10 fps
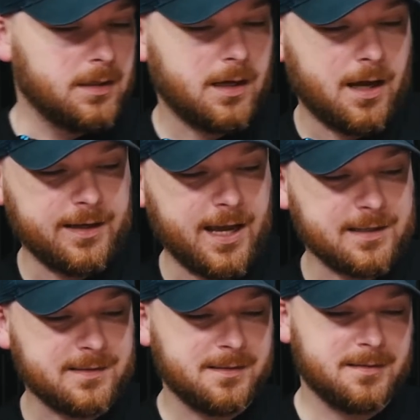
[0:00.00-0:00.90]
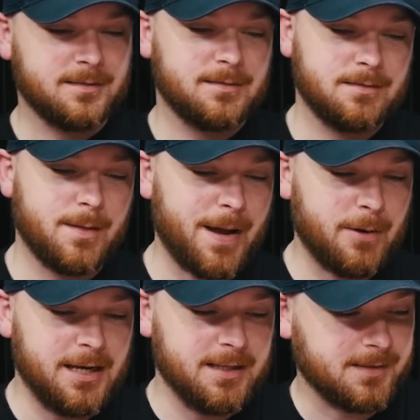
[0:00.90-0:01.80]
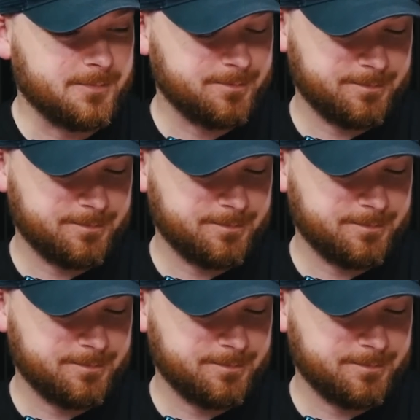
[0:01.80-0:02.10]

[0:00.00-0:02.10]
Ah, yes. The power list.